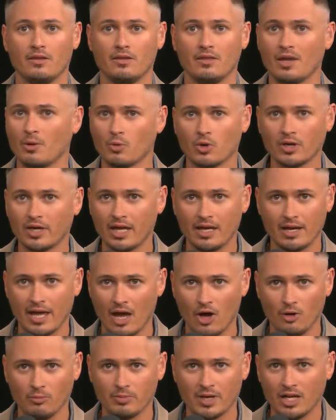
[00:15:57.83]
They weren't getting
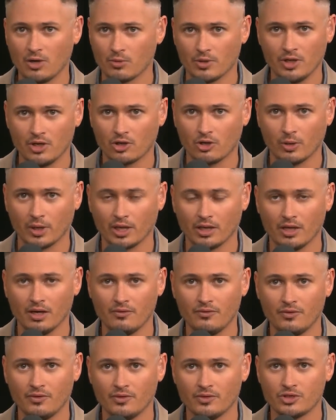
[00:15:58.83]
help anywhere near quick
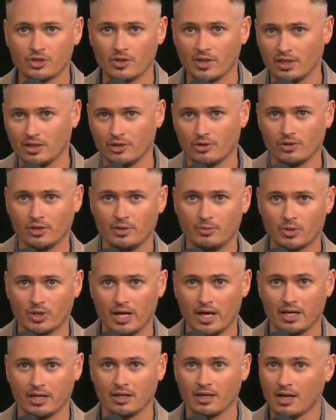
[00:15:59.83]
enough. So they literally were
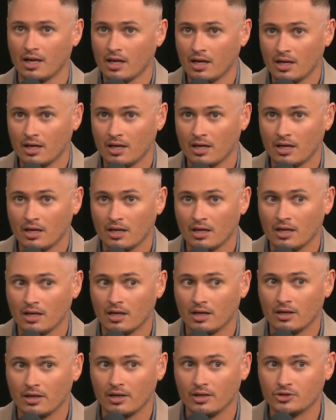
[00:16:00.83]
like,
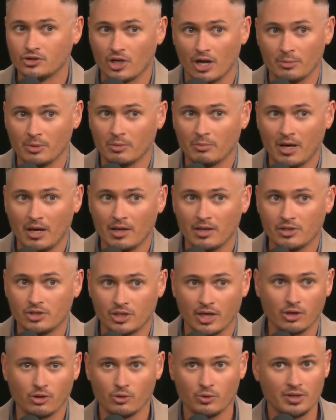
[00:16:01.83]
should I bring my,
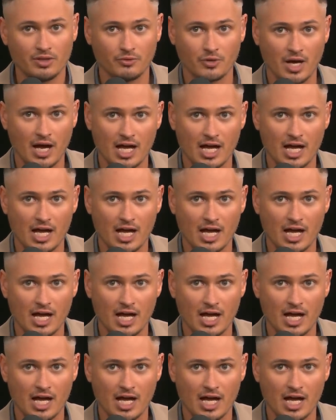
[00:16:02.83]
should I go to a different